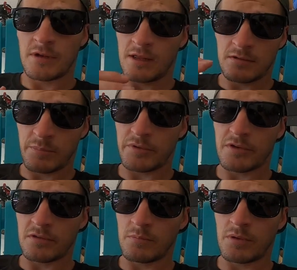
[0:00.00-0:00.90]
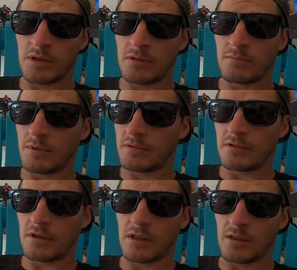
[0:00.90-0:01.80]
not to participate. My
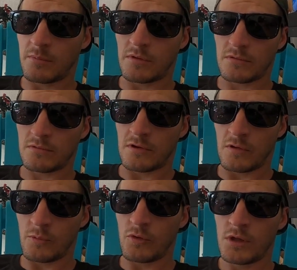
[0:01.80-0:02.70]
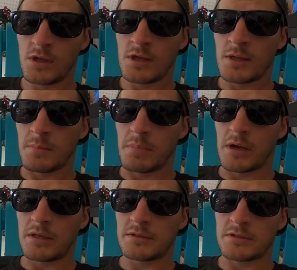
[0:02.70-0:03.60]
stunt game is terrible,
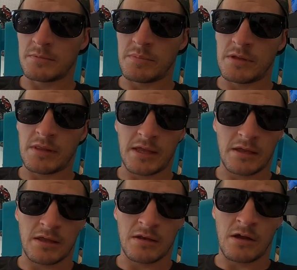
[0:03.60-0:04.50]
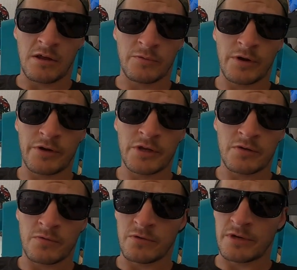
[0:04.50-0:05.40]
but to be like an honorary
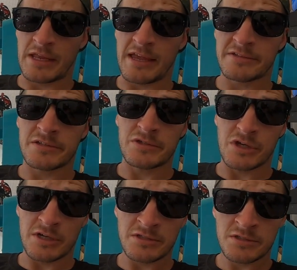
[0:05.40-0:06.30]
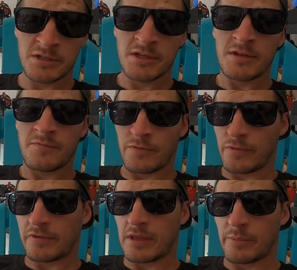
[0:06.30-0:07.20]
or guest judge for
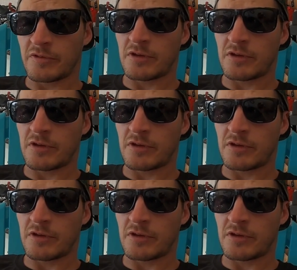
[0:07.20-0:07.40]
this game of